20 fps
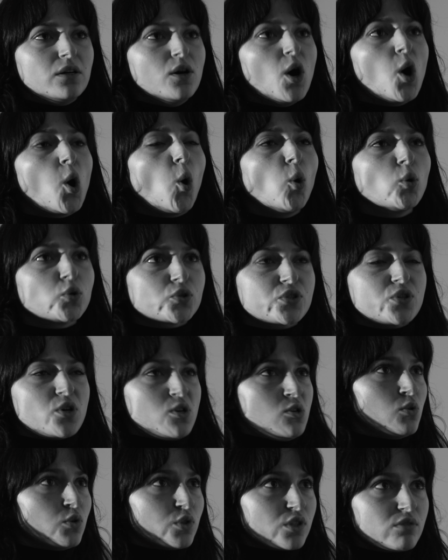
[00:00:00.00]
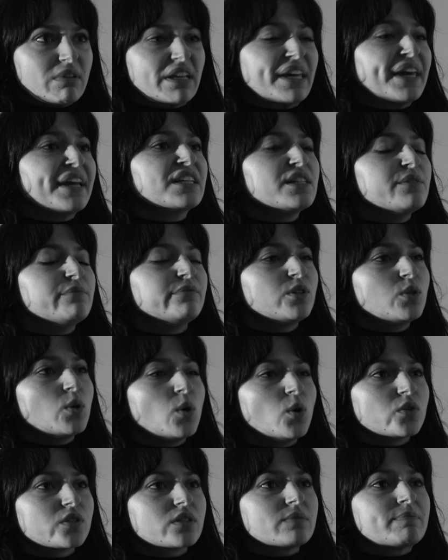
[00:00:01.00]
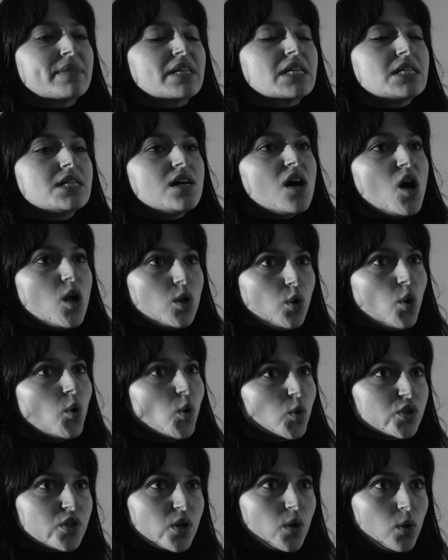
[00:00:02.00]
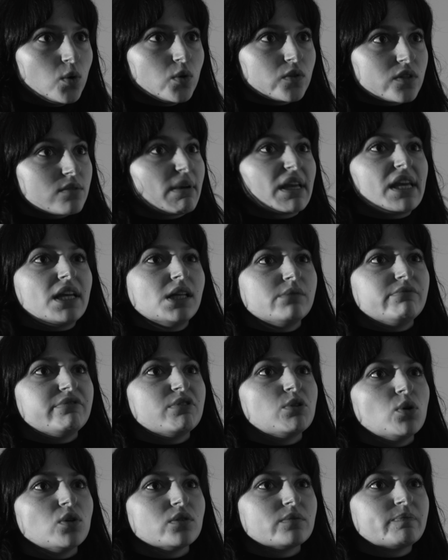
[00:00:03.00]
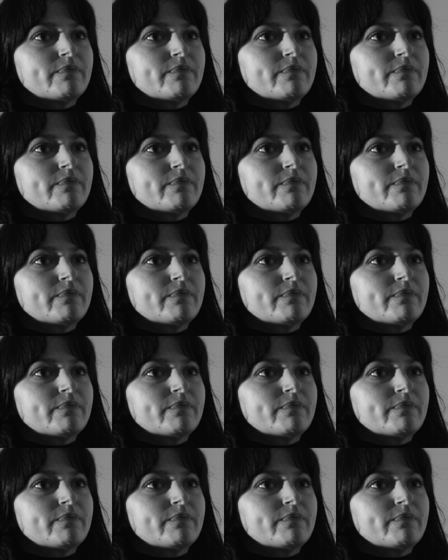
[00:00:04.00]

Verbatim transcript: A horse, a horse, making him fall. Okay. A horse, a horse. Again.